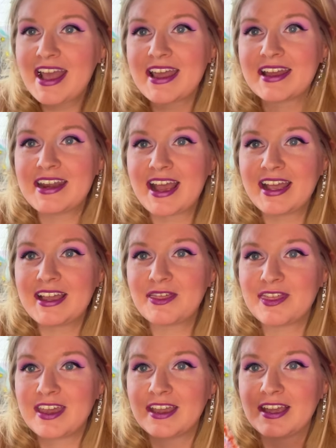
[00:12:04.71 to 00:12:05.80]
And I
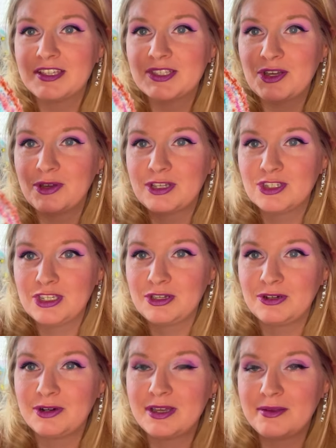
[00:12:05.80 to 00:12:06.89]
think it's going
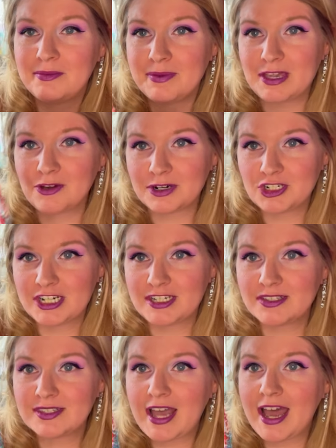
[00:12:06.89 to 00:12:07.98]
to be gorgeous.